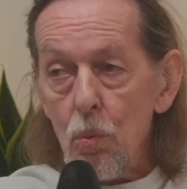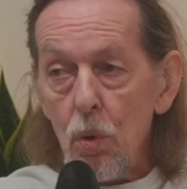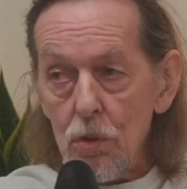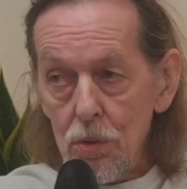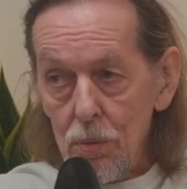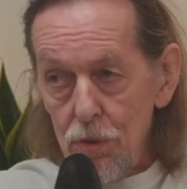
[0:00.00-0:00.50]
you
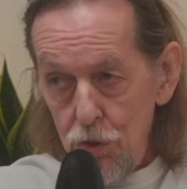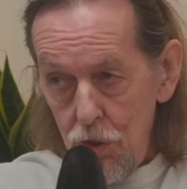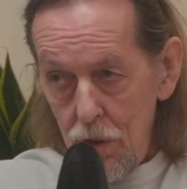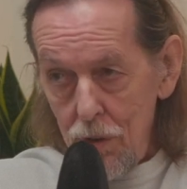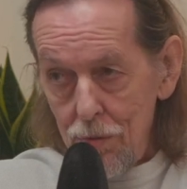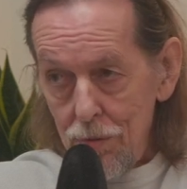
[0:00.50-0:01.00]
want to
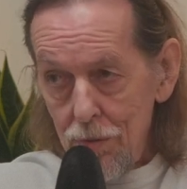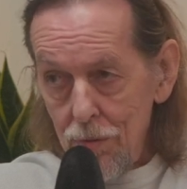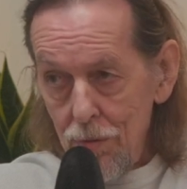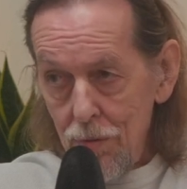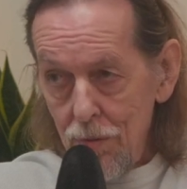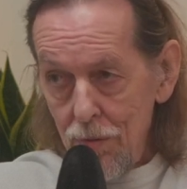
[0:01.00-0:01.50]
achieve
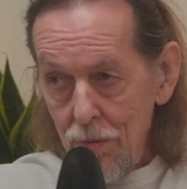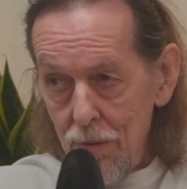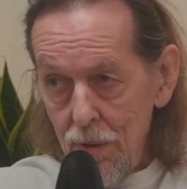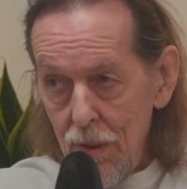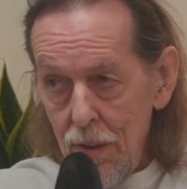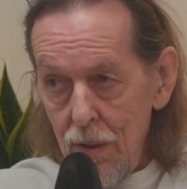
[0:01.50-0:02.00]

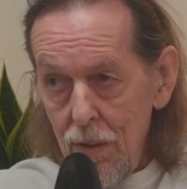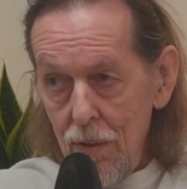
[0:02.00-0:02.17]
mm